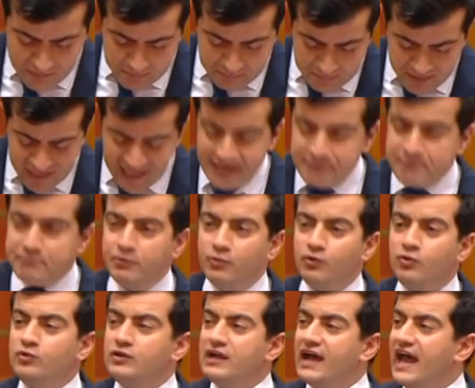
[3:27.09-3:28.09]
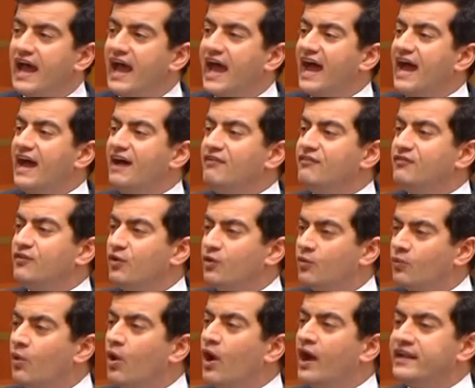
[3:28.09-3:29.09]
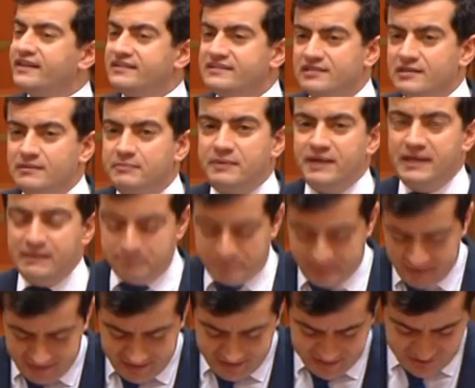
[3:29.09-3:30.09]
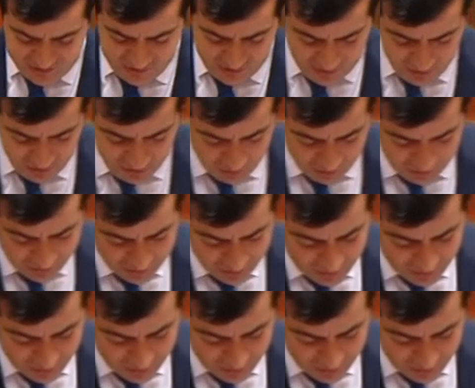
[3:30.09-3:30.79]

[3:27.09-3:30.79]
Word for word: People have a right to be bigots, you know.